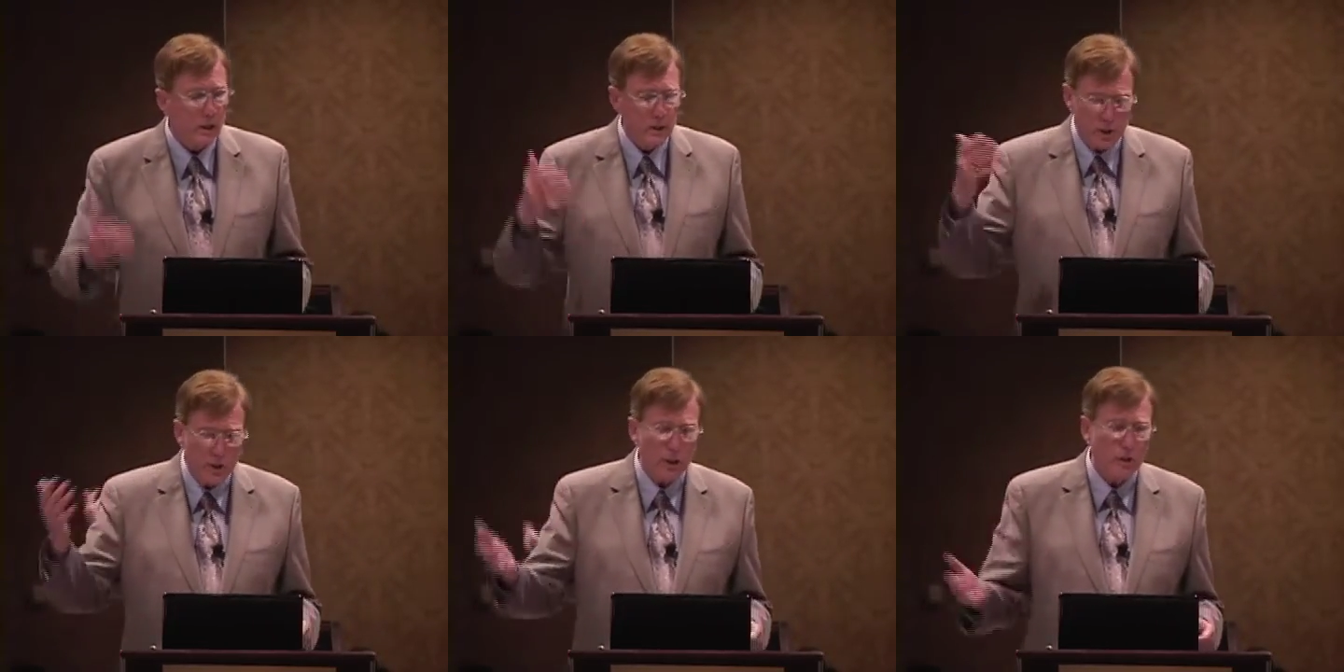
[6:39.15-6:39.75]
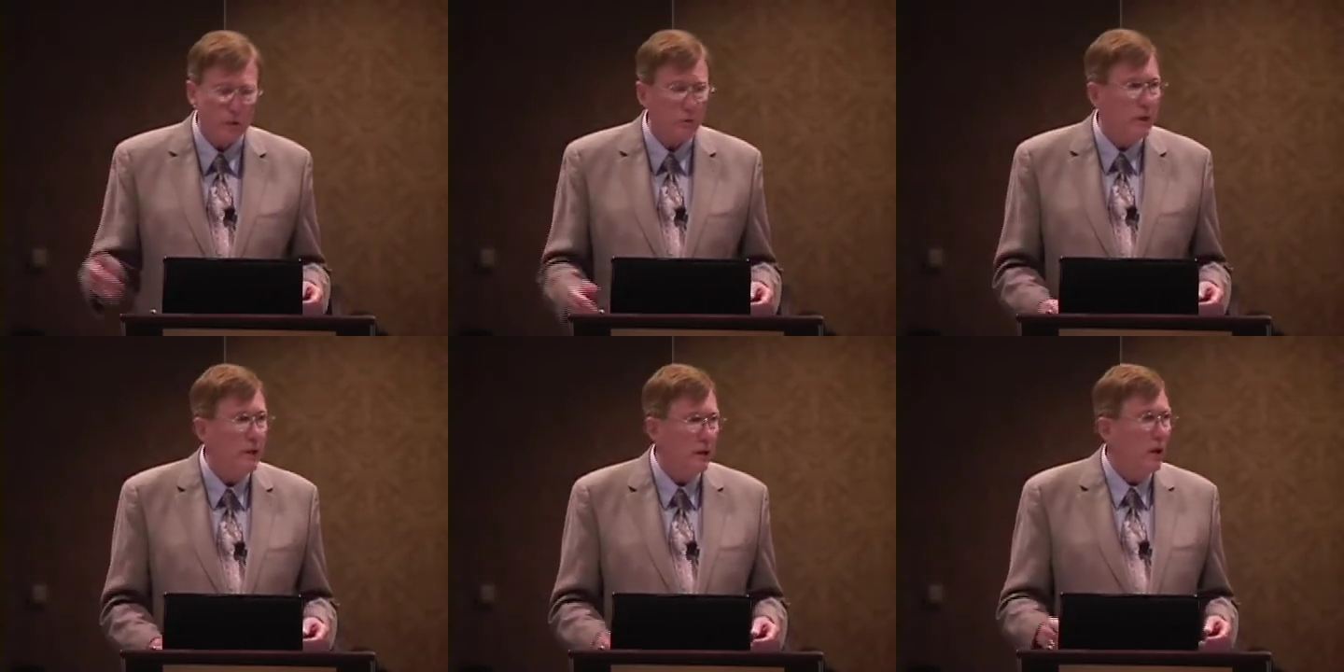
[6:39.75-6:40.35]
And I suggest that
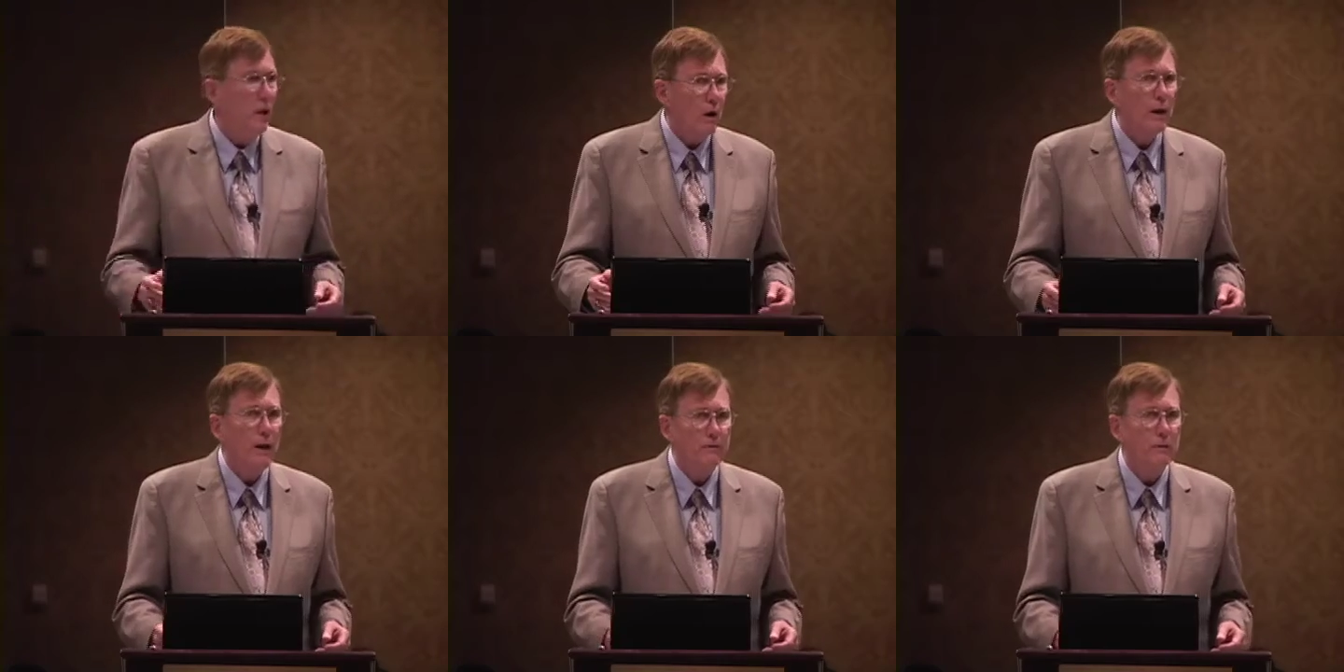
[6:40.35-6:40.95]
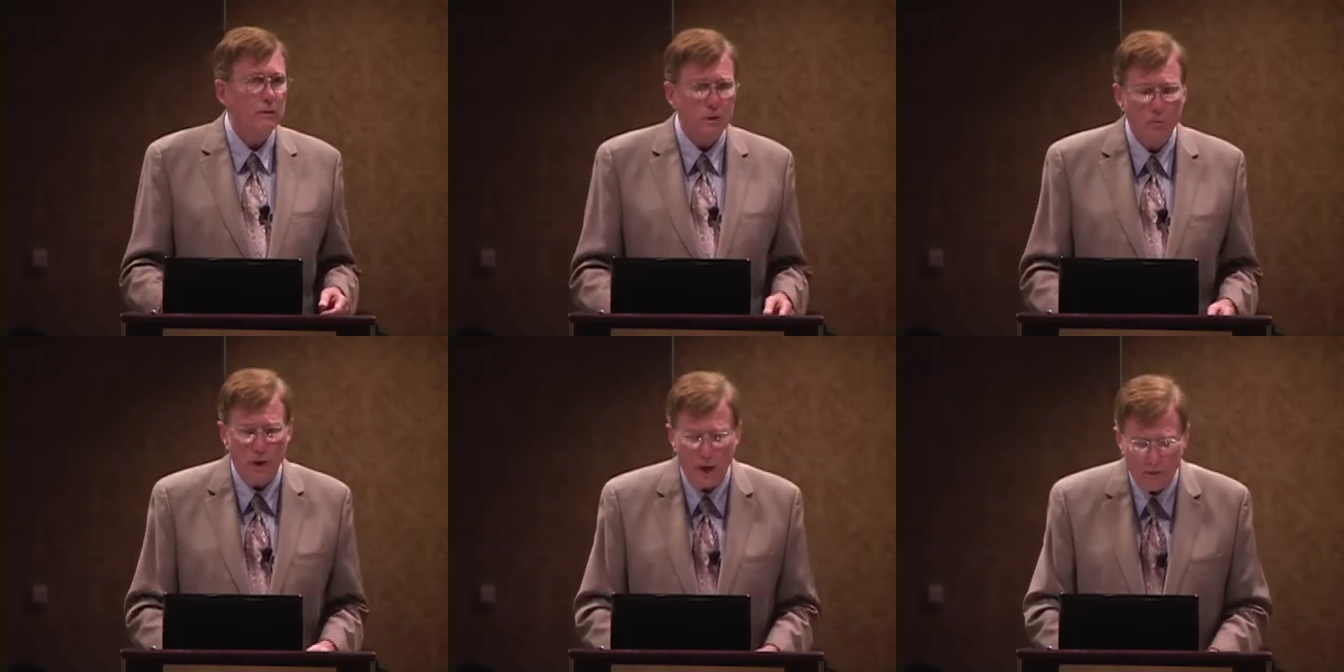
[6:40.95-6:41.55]
we all have
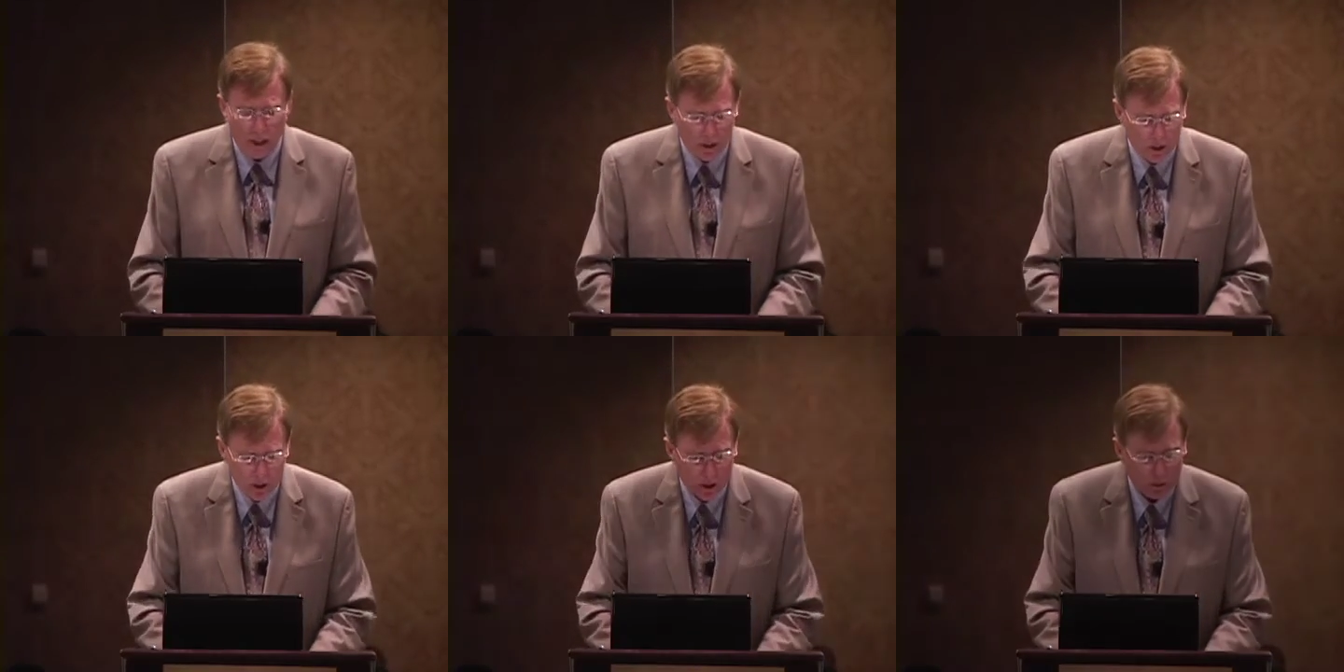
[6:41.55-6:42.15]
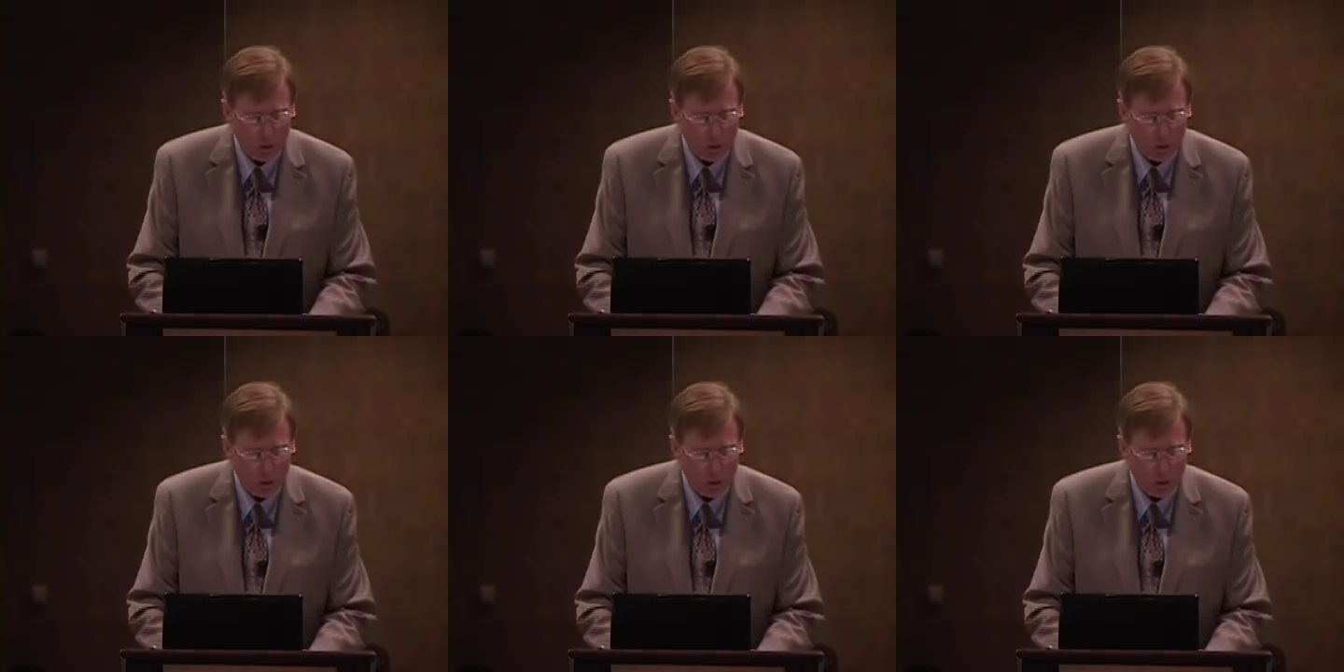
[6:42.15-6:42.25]
some way have access to